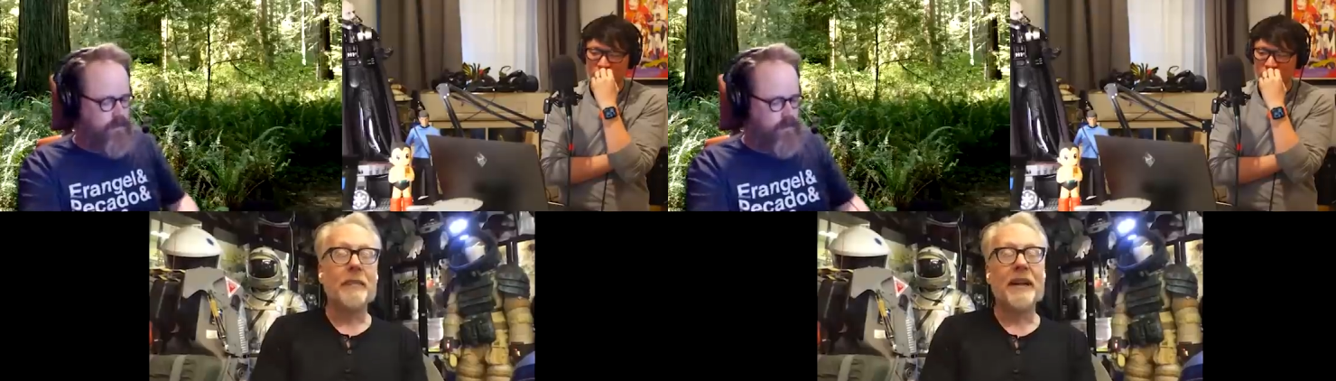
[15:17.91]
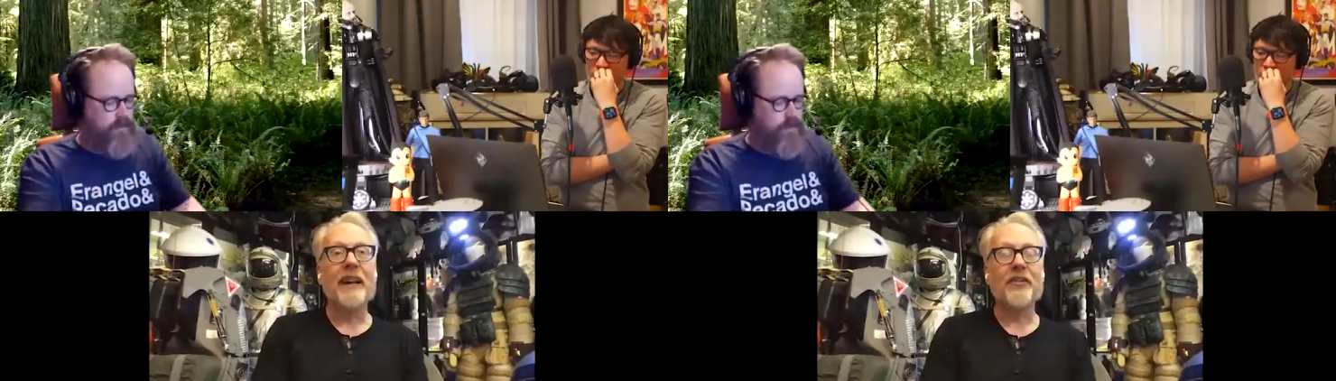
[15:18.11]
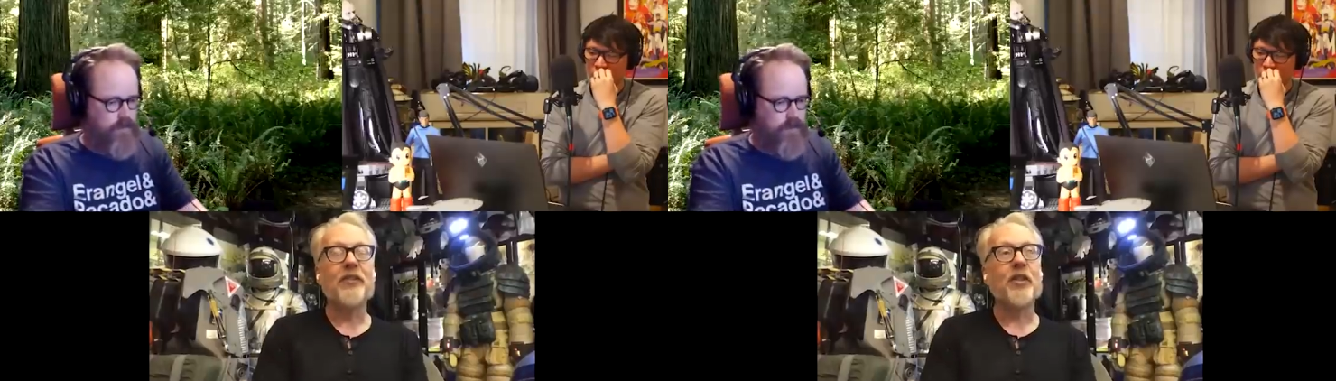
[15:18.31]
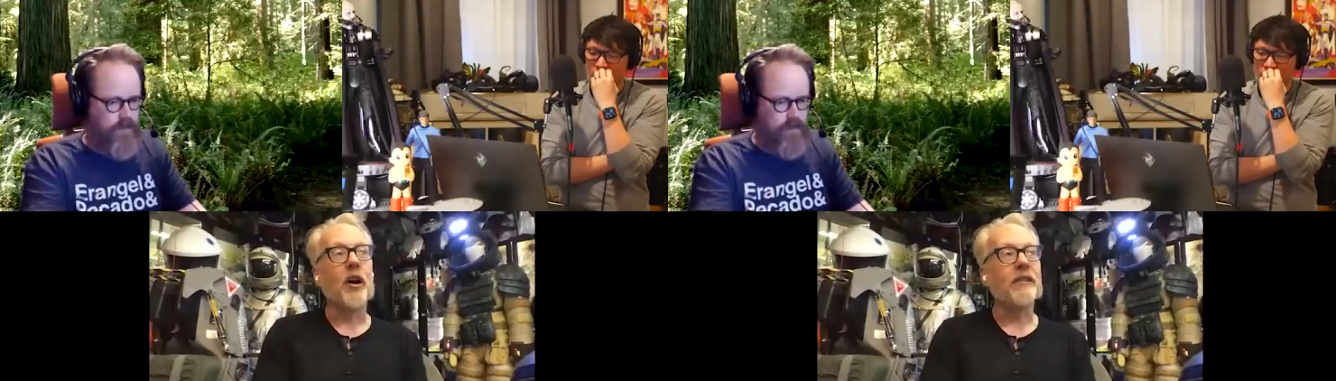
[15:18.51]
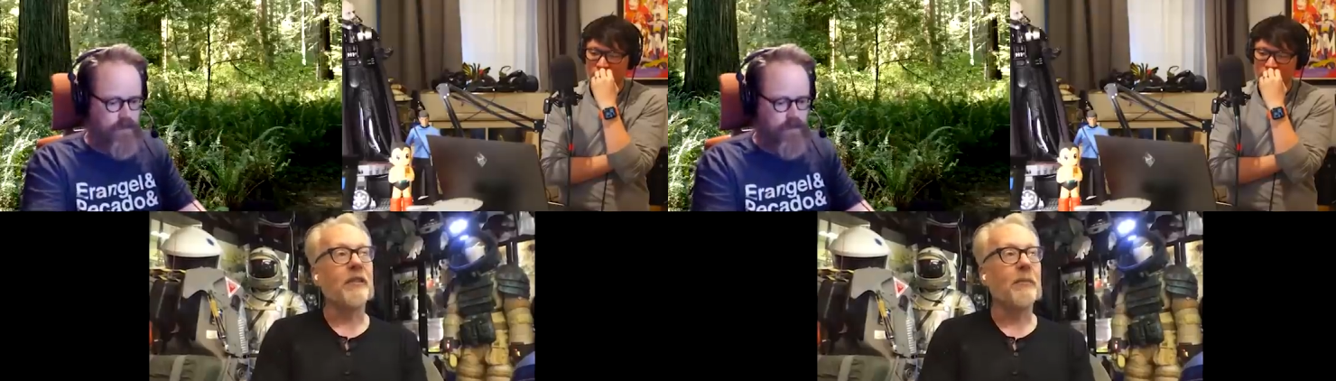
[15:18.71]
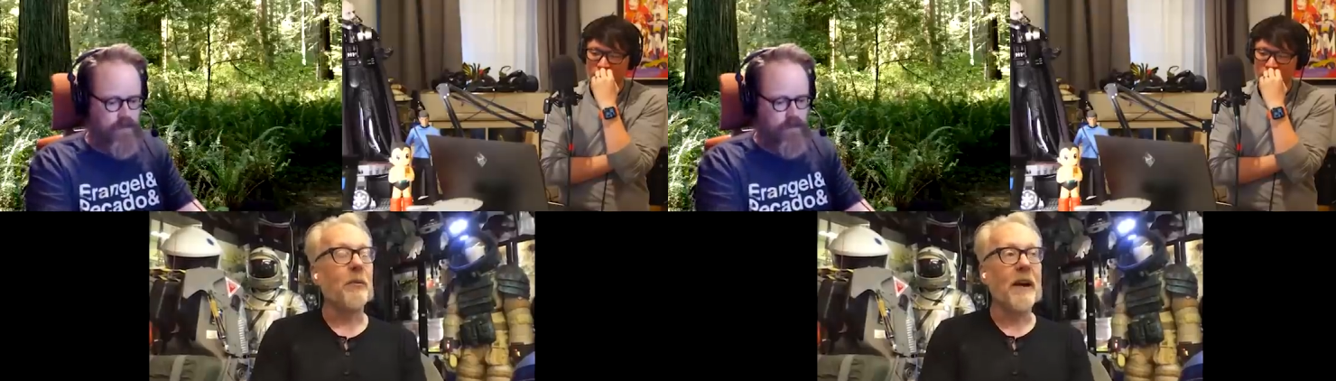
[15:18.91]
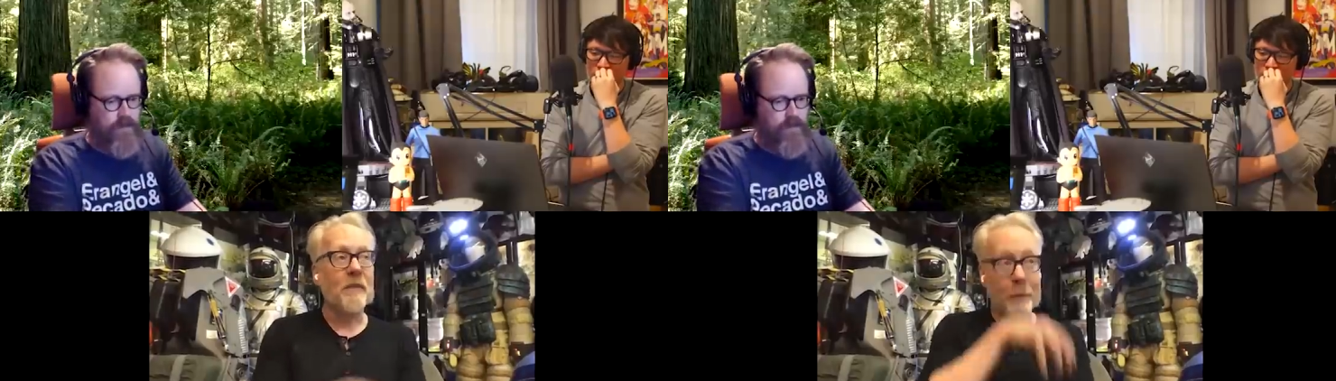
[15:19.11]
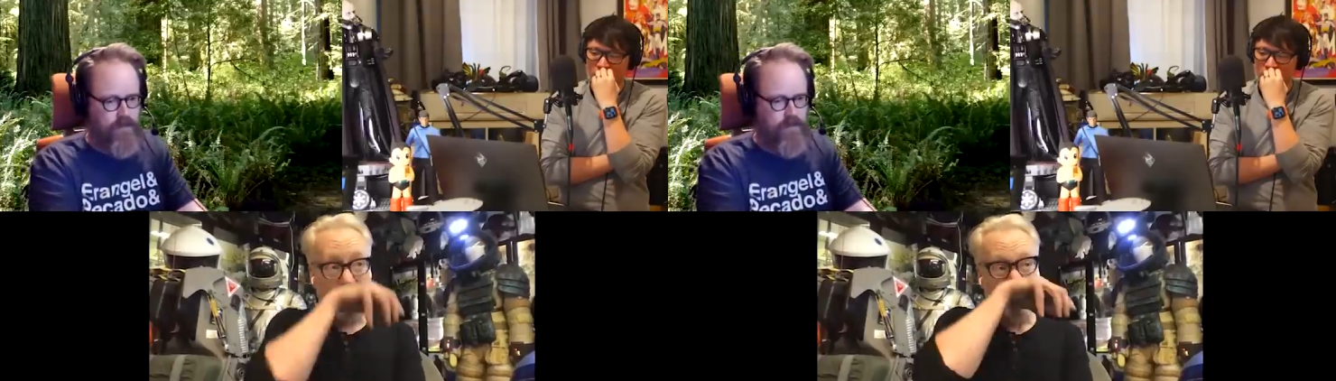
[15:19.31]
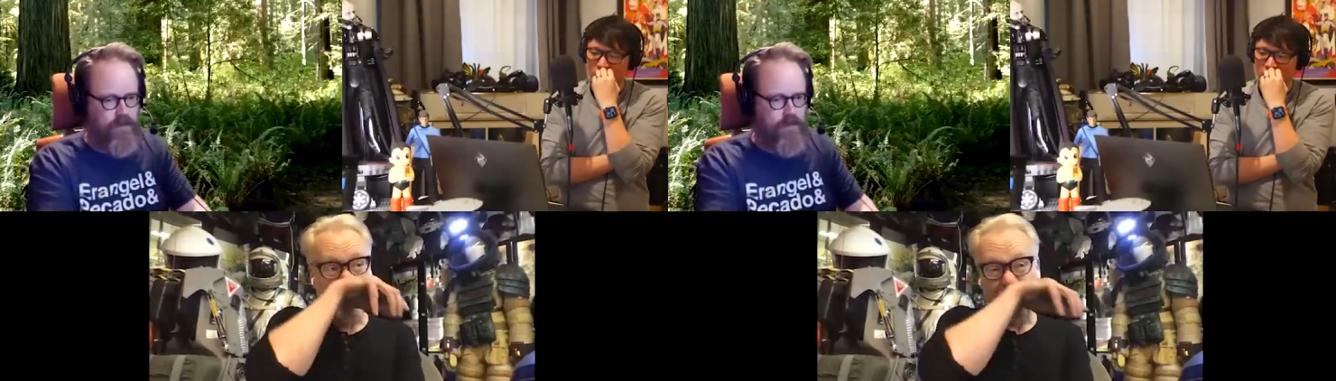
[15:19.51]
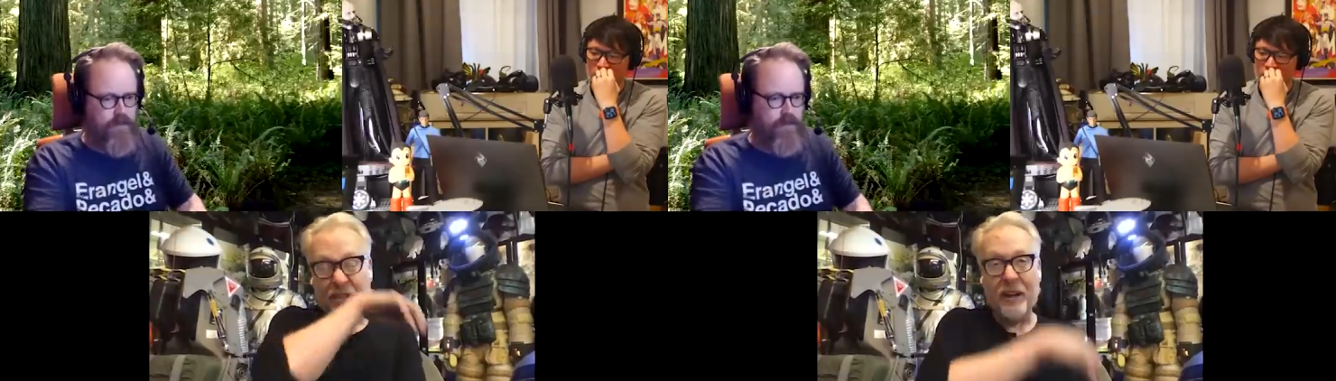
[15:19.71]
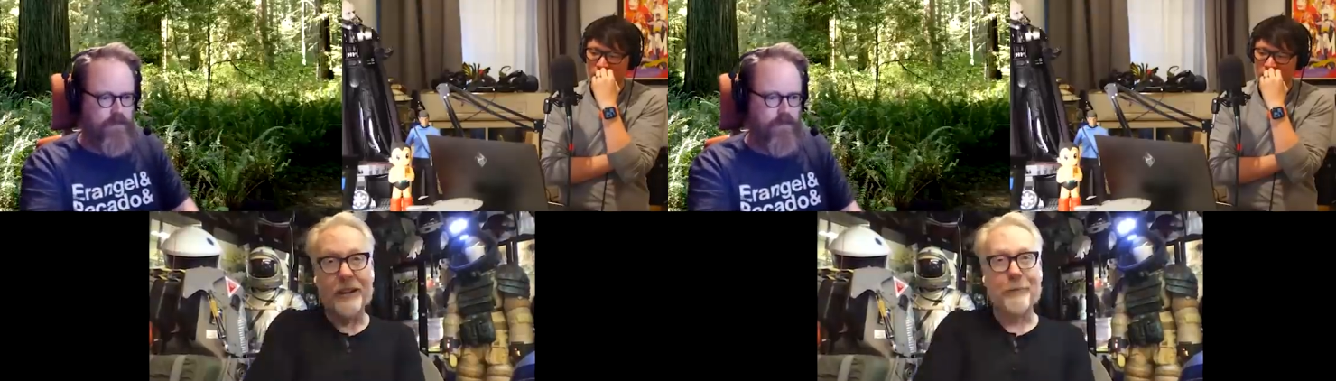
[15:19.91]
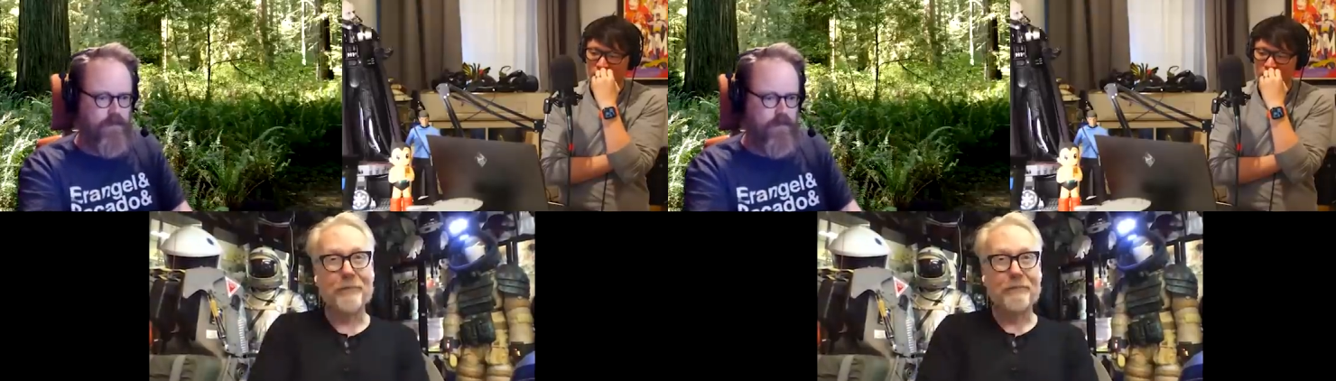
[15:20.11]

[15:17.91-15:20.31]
Speaker 1: and I actually talked to my wife about it last night.